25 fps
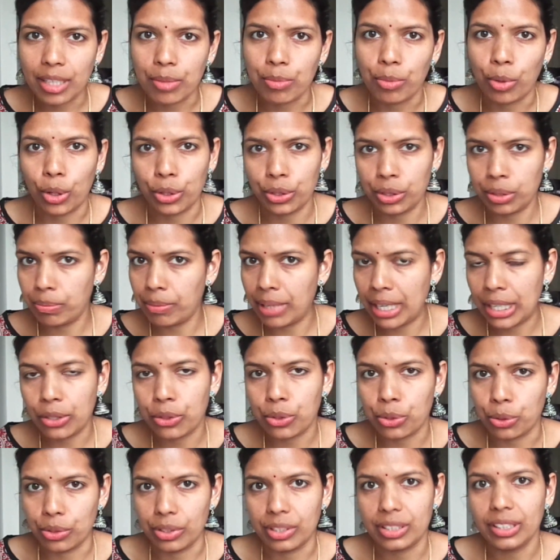on the main
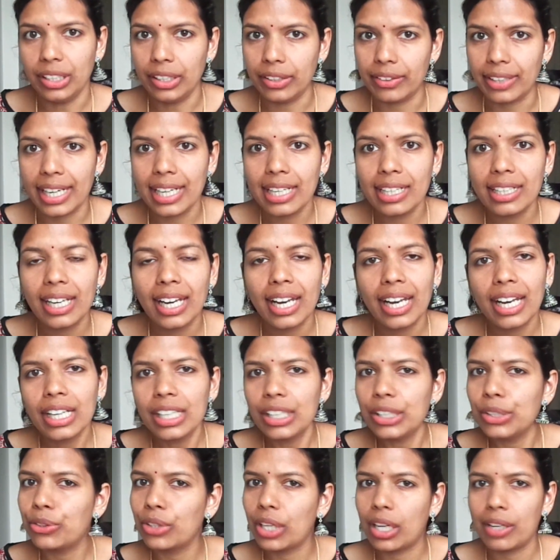road, right?
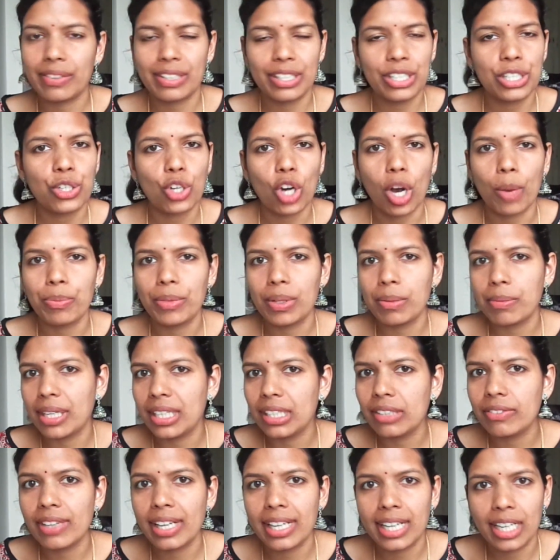We would always stop them
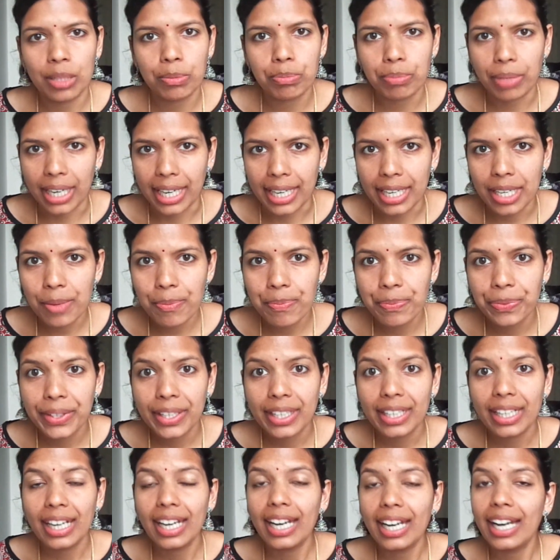anywhere and buy.
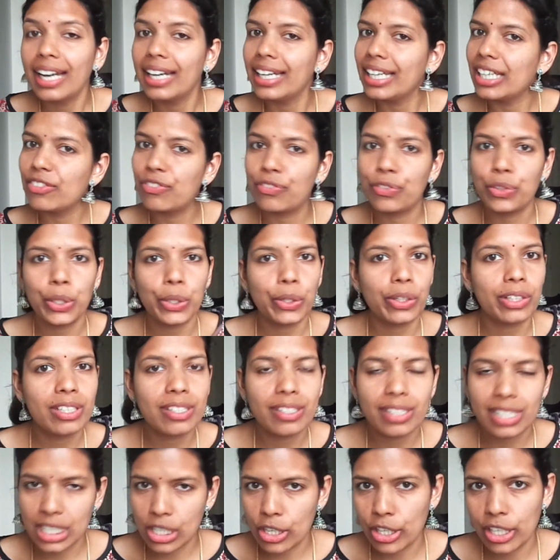If you are still
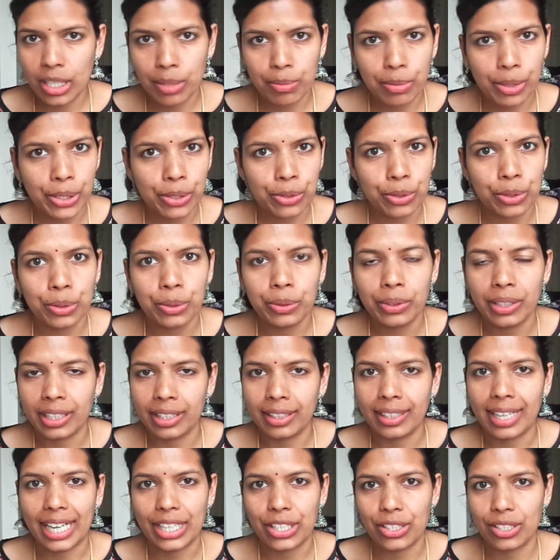not able to
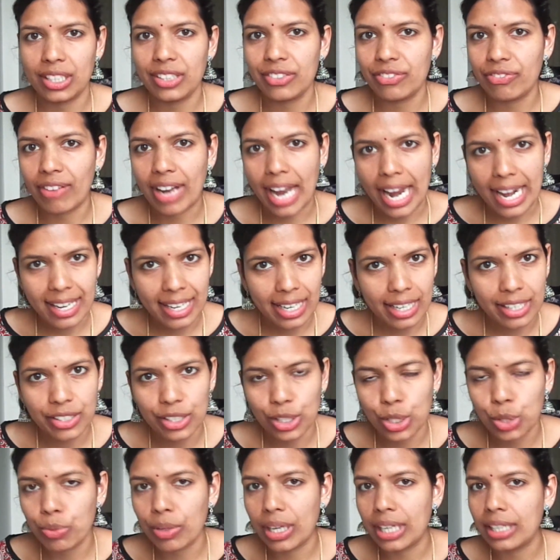actually find any such
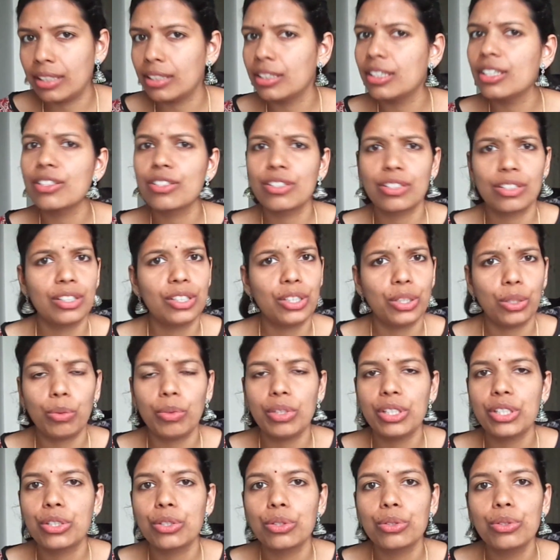vendors, no
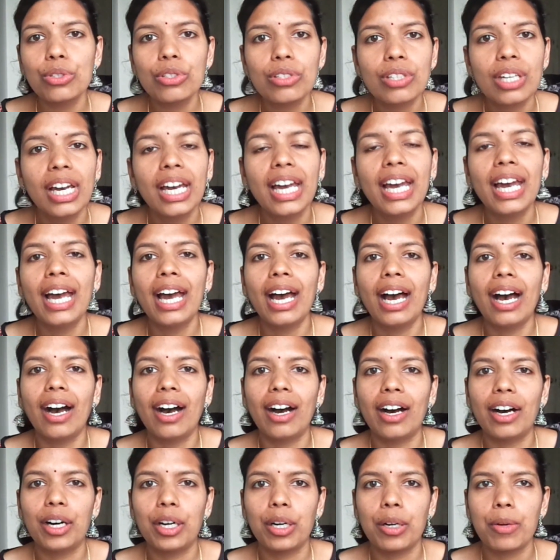issues.
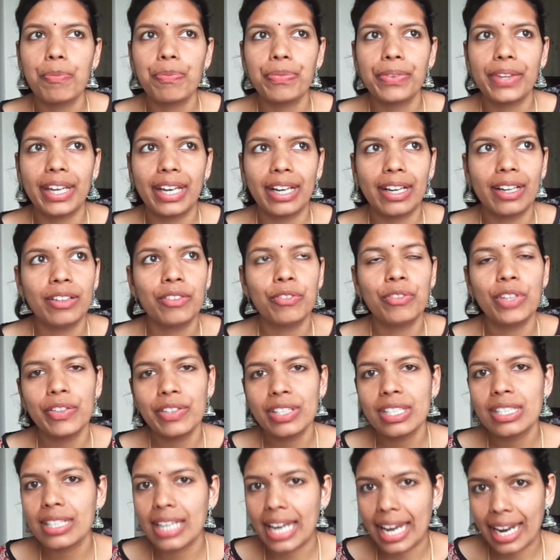
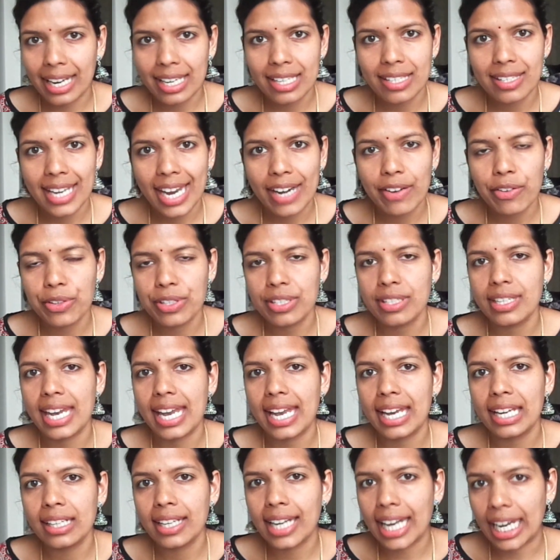Like I said, we were staying
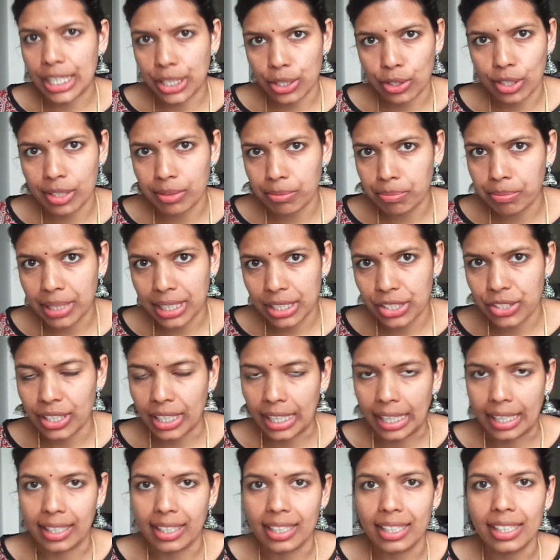in Kandolim beach
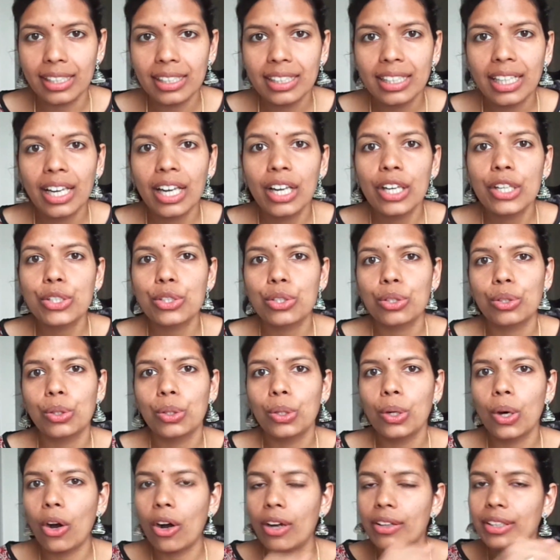area. So
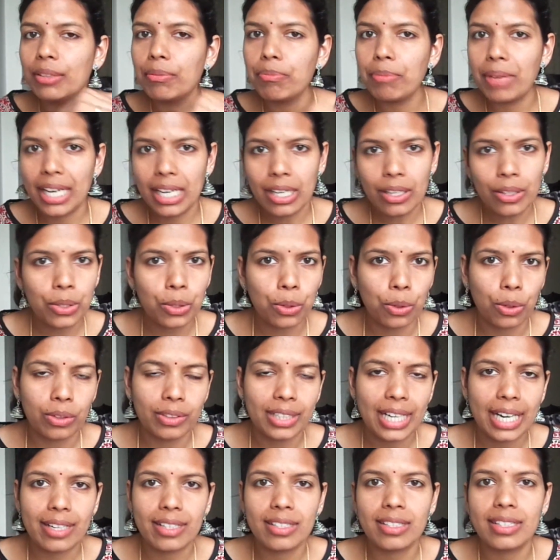on the main road, that
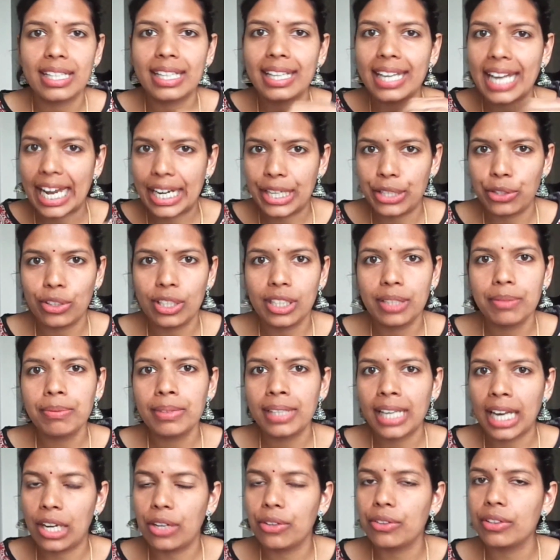is the
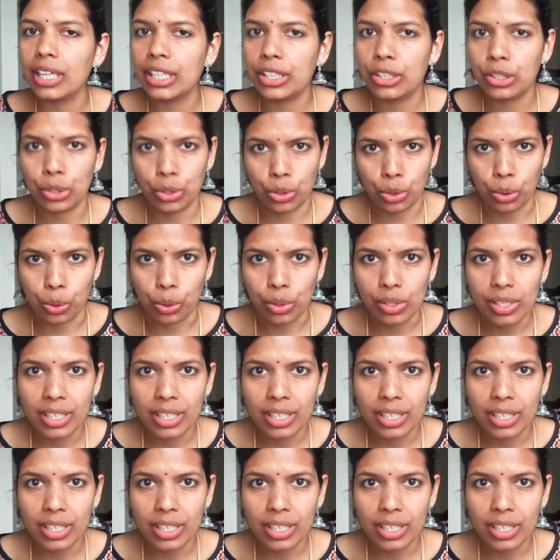Kandolim-Kalungate road,